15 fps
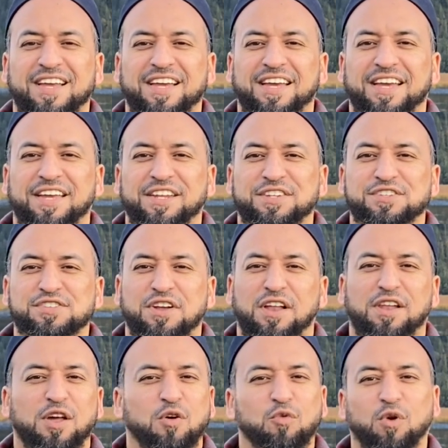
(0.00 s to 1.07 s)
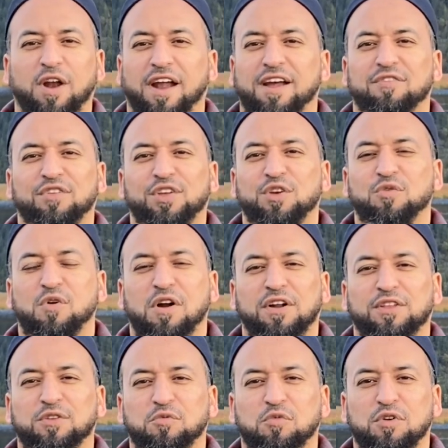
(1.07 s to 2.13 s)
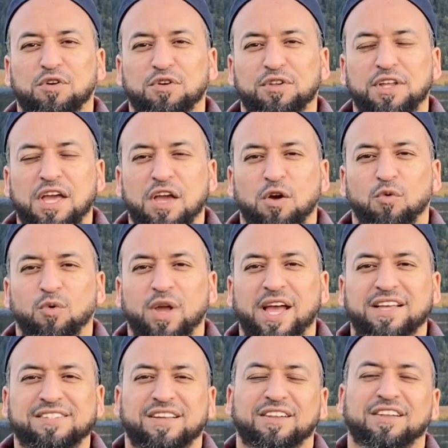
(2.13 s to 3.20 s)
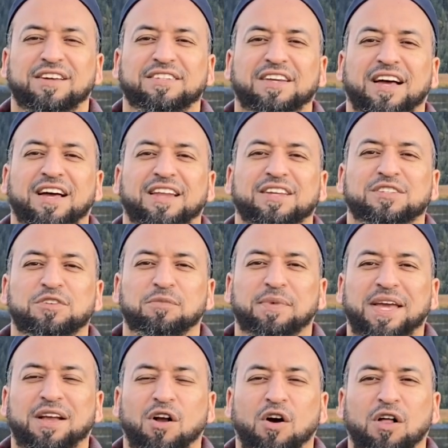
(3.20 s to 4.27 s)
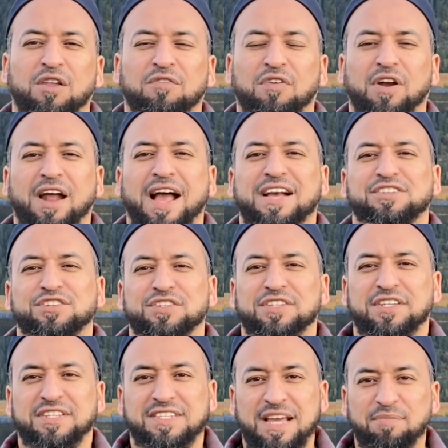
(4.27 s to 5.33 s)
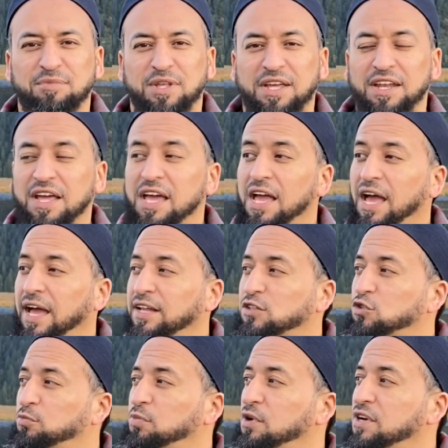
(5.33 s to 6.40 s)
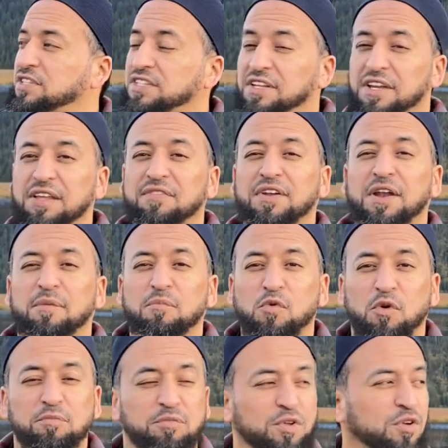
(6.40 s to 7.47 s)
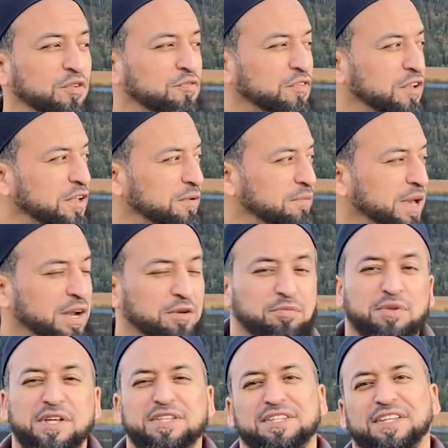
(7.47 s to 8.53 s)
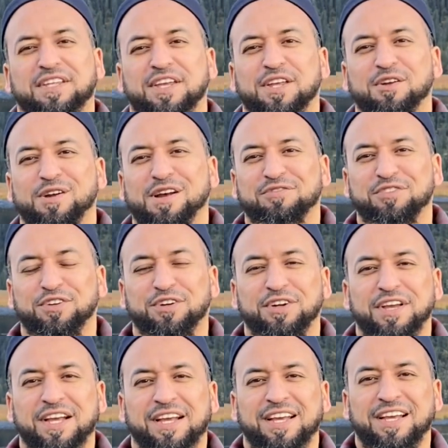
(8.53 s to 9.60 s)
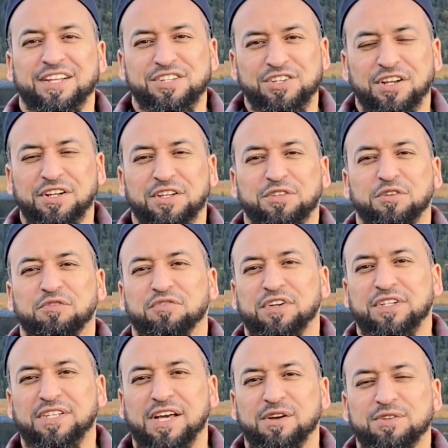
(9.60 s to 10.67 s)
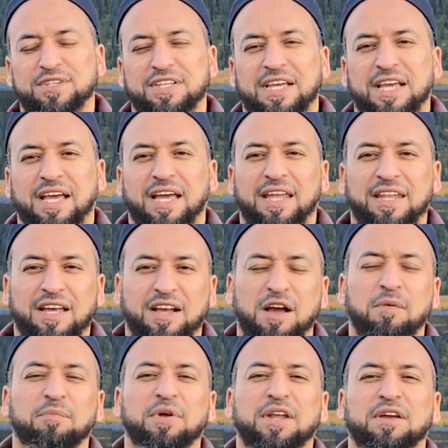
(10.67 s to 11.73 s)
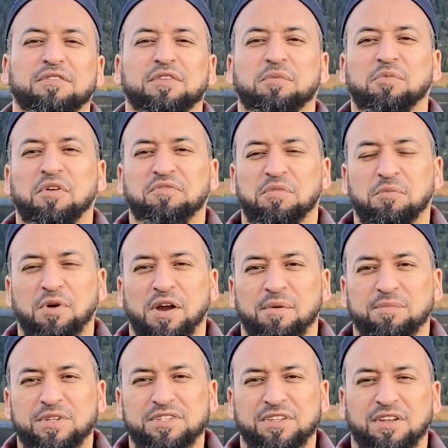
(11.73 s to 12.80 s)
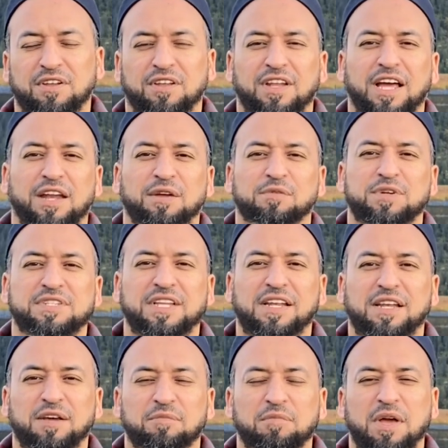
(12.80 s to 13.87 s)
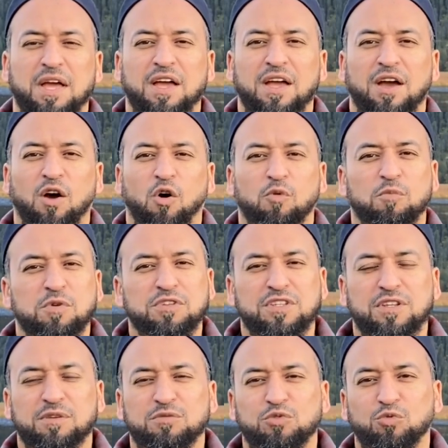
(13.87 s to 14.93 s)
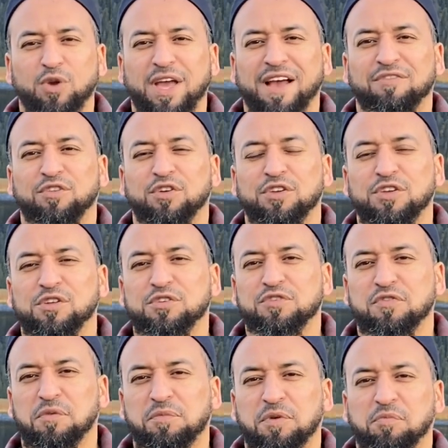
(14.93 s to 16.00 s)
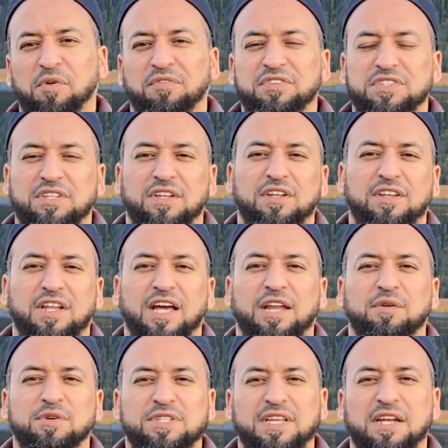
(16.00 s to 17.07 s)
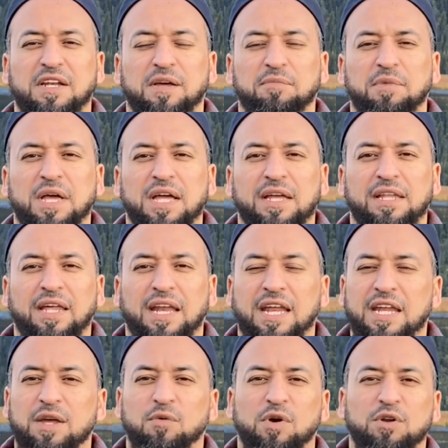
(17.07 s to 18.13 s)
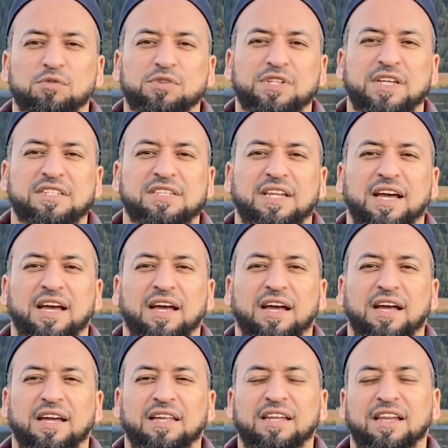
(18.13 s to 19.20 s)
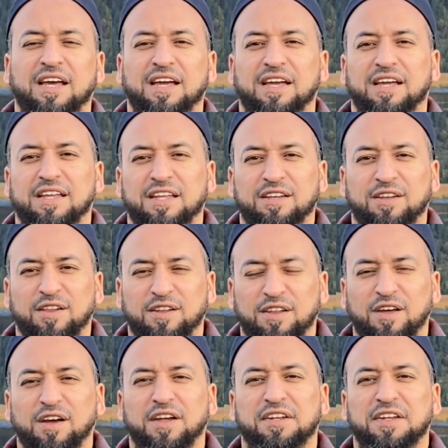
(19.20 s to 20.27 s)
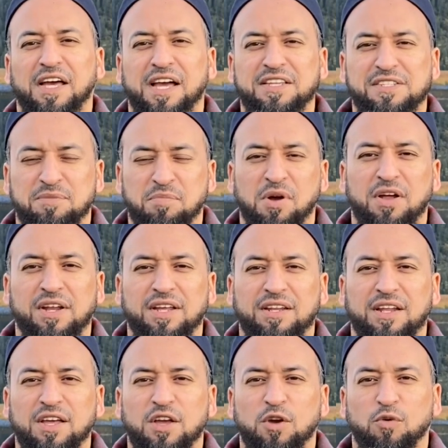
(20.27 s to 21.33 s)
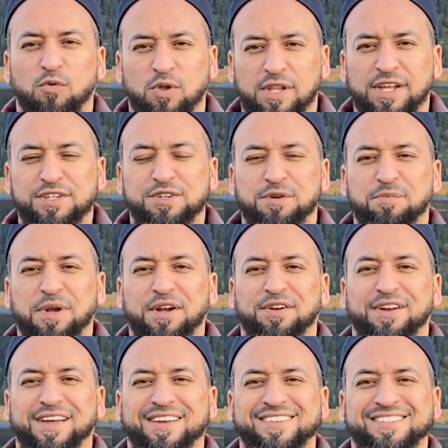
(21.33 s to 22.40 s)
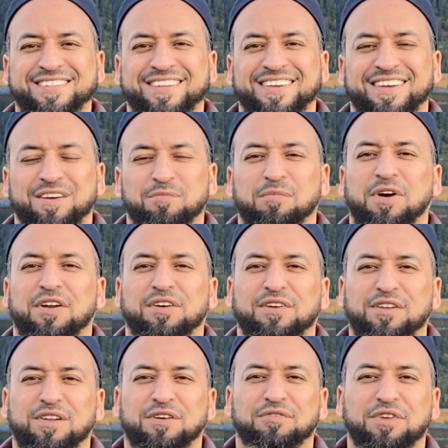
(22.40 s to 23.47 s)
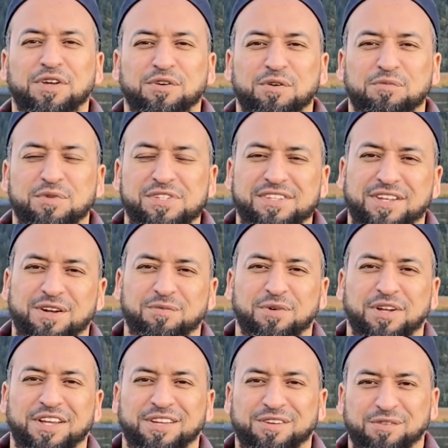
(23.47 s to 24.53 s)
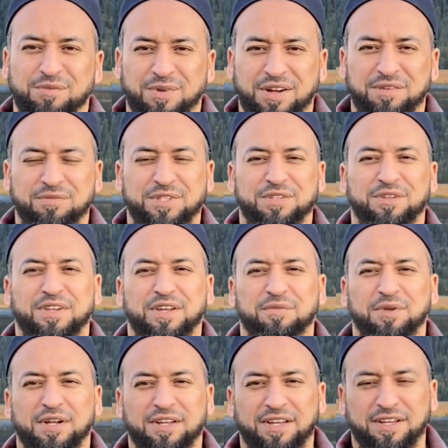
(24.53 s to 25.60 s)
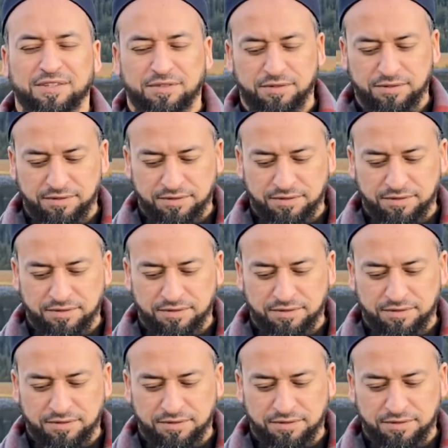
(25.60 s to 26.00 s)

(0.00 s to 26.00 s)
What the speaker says: And inshallah, wherever you are in the world, we ask Allah Ta'ala to make all of our actions accepted and to put us in even a more beautiful and better place in the hereafter, in Jannatul Firdaus, in the company of the Prophet Muhammad Sallallahu Alaihi Wasallam. O Muslims, we have good news from the Prophet Sallallahu Alaihi Wasallam that anyone who says La ilaha illallah and dies upon it will enter paradise. Barakallahu feekum. Wassalamu alaikum wa rahmatullahi wa barakatuh.